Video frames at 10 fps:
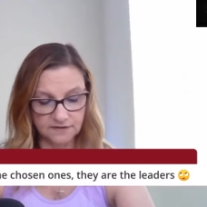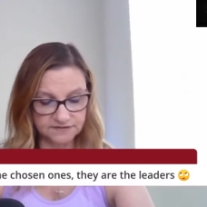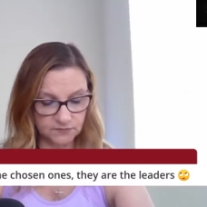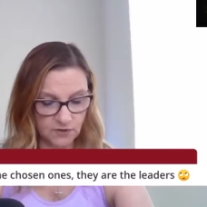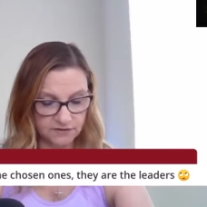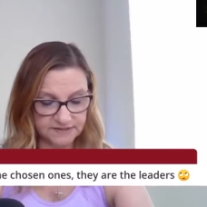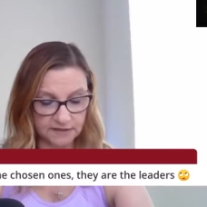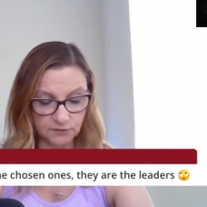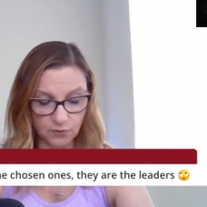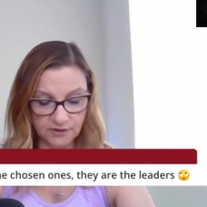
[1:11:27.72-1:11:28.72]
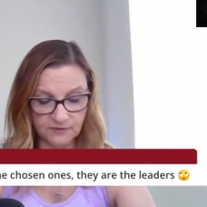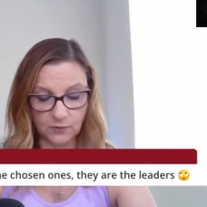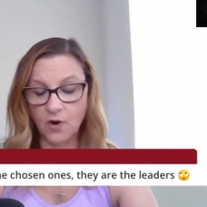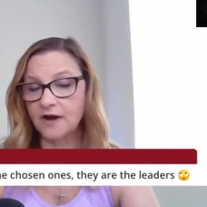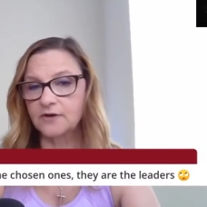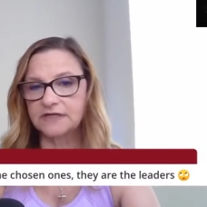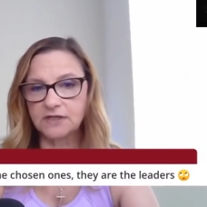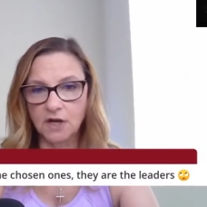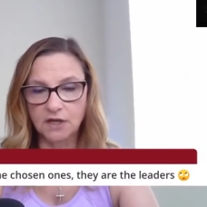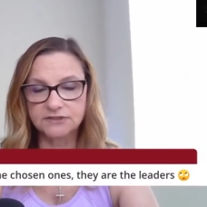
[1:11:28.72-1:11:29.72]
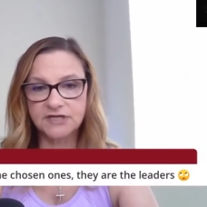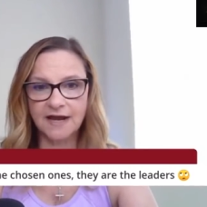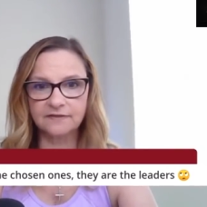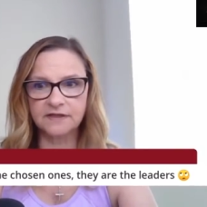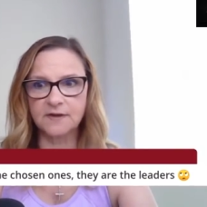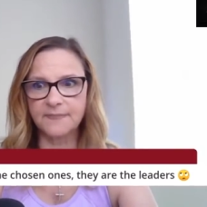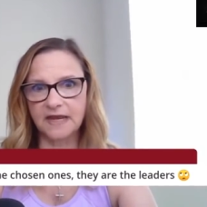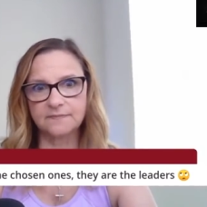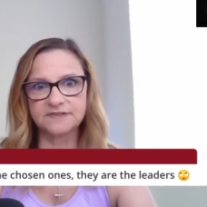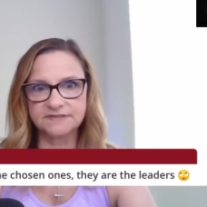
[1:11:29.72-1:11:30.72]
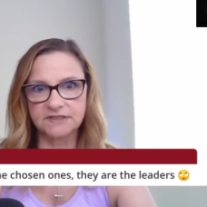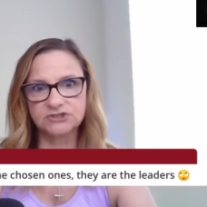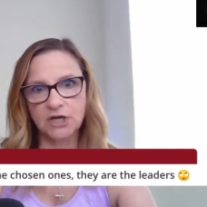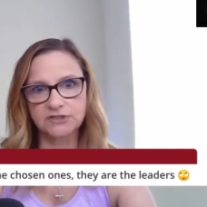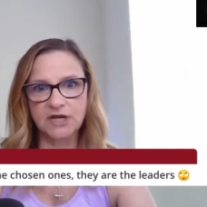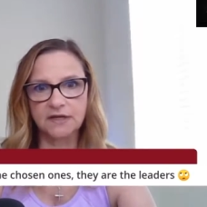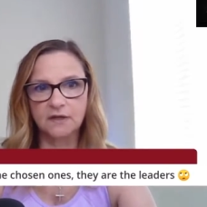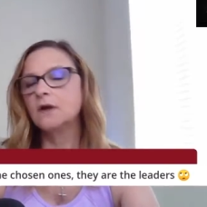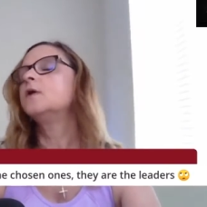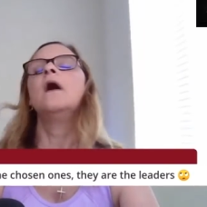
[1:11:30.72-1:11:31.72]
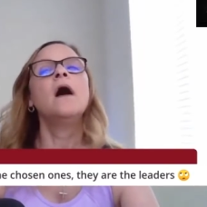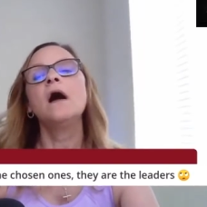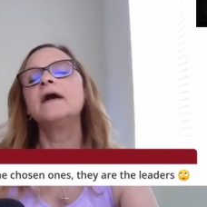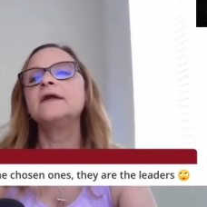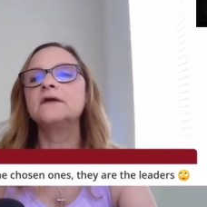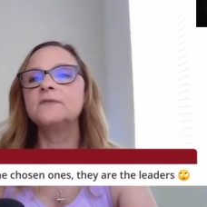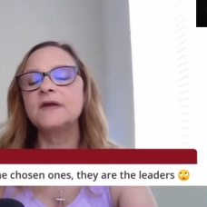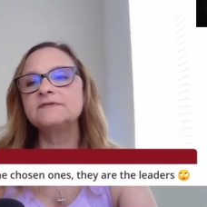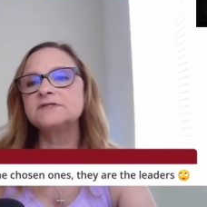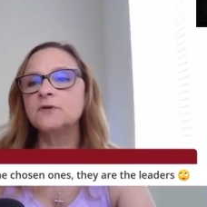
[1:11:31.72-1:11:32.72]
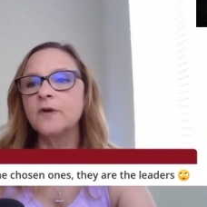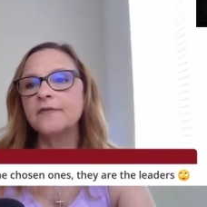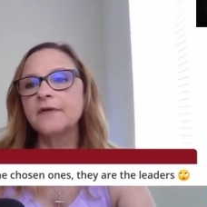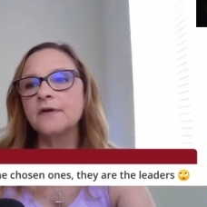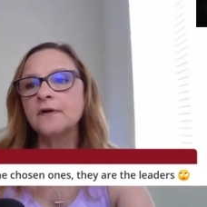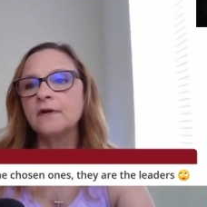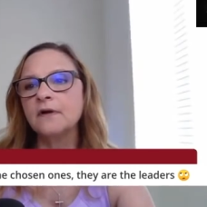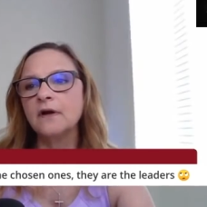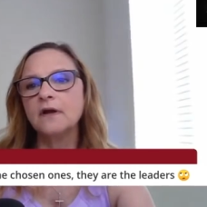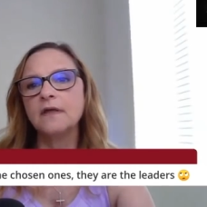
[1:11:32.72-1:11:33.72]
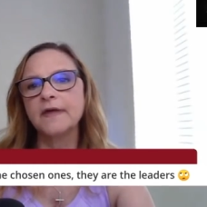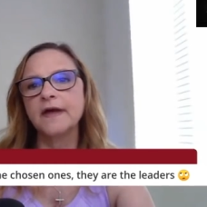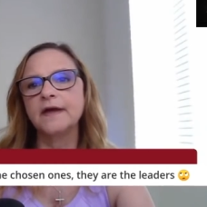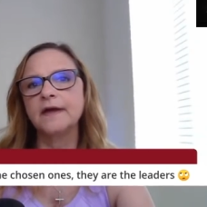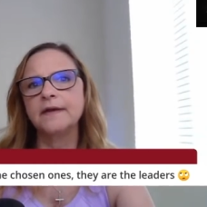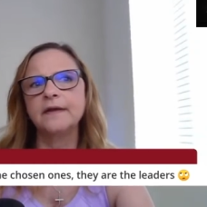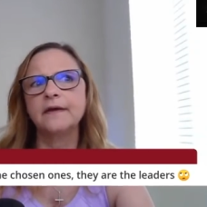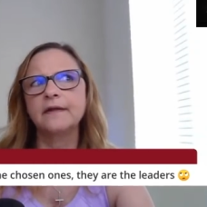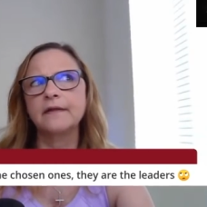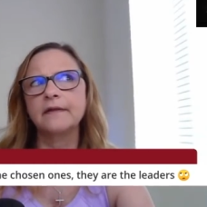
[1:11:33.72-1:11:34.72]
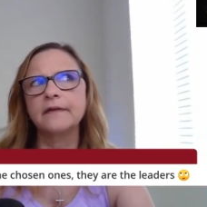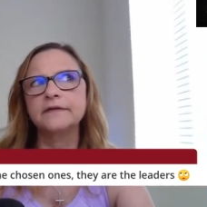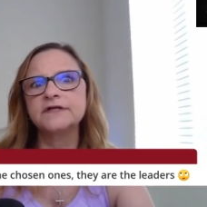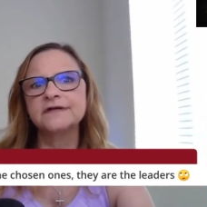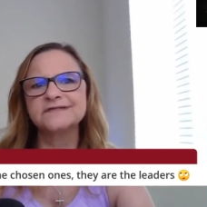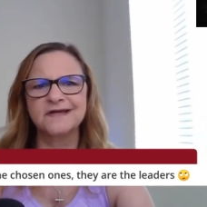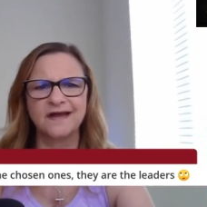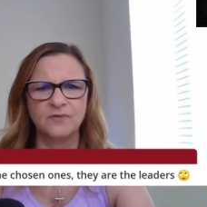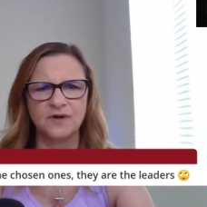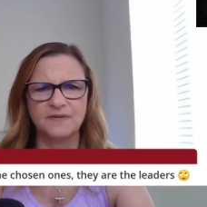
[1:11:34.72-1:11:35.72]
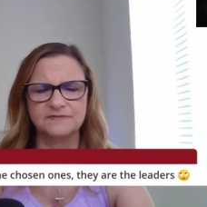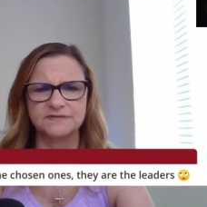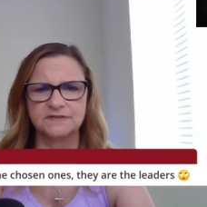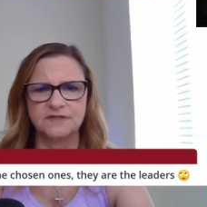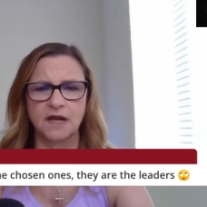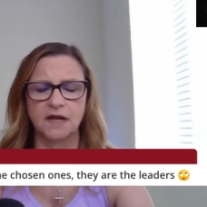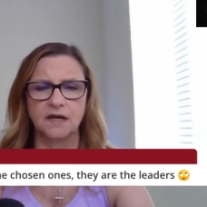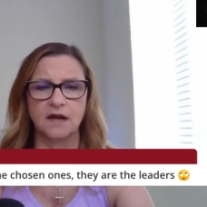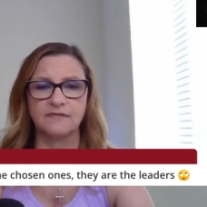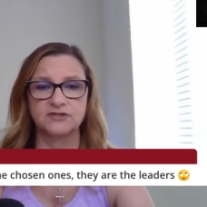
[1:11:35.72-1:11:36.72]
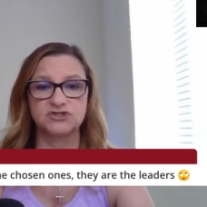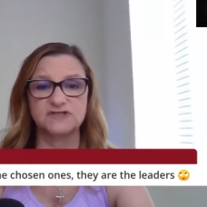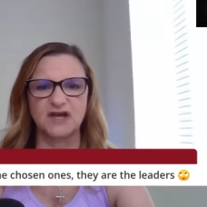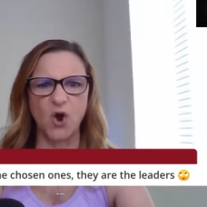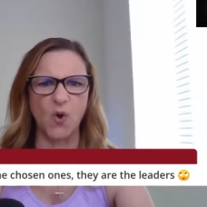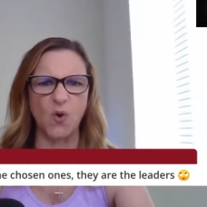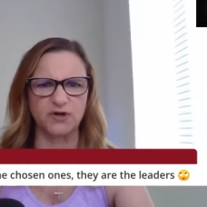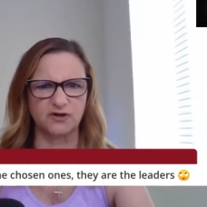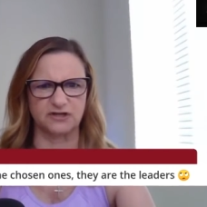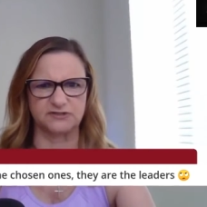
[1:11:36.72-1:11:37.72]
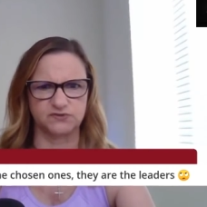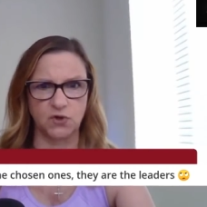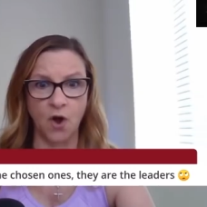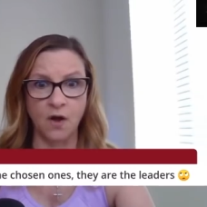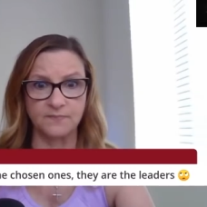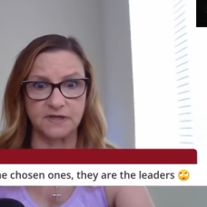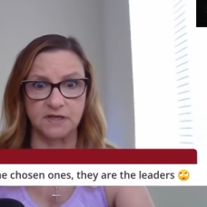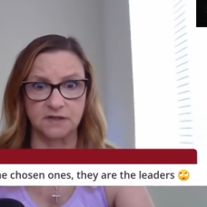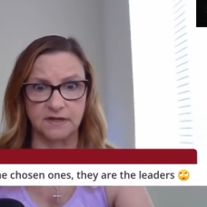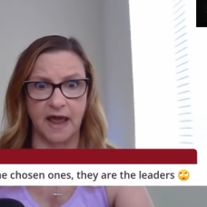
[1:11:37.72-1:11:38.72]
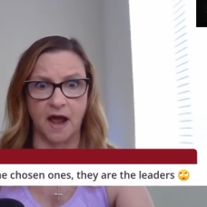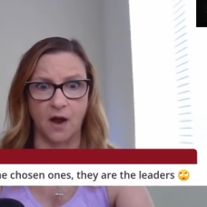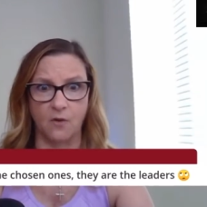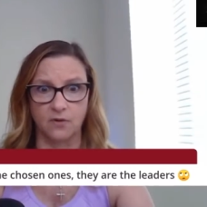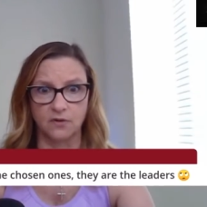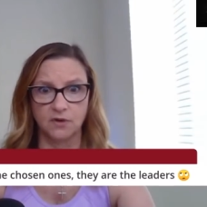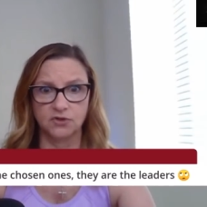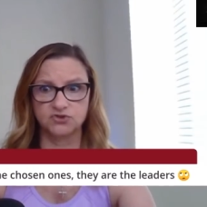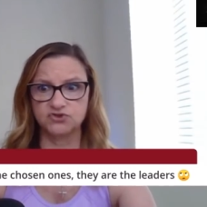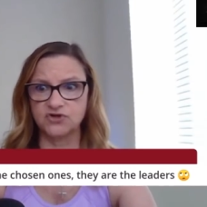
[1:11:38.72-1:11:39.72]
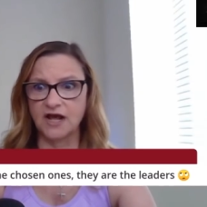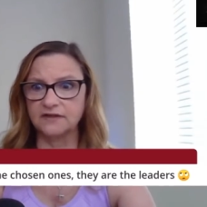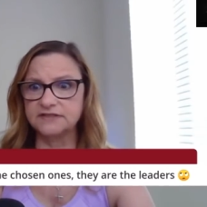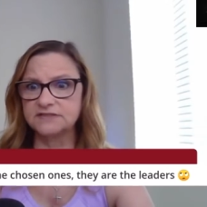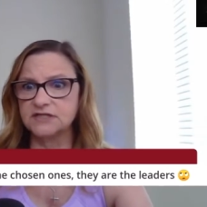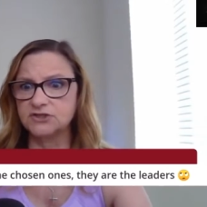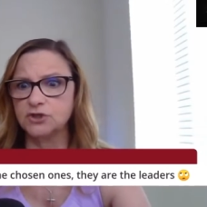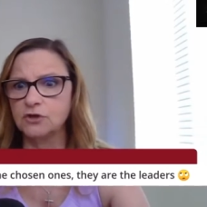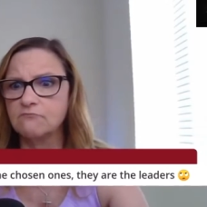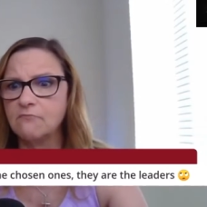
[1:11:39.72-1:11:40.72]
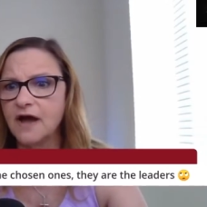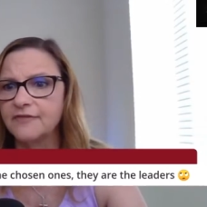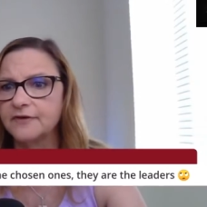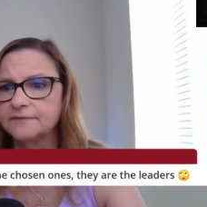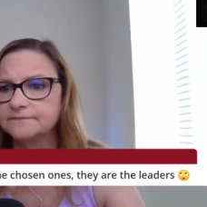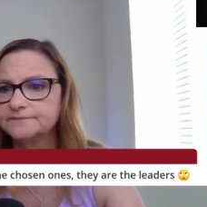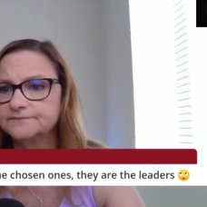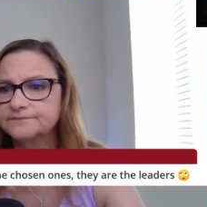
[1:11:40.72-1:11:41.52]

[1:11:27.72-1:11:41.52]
This arose out of Lori requiring Tylee to babysit JJ. All right, you're going to babysit your brother. And then Tylee's like, I don't want to babysit today. And then she's like, oh, you're a zombie now. You're not listening to your mother.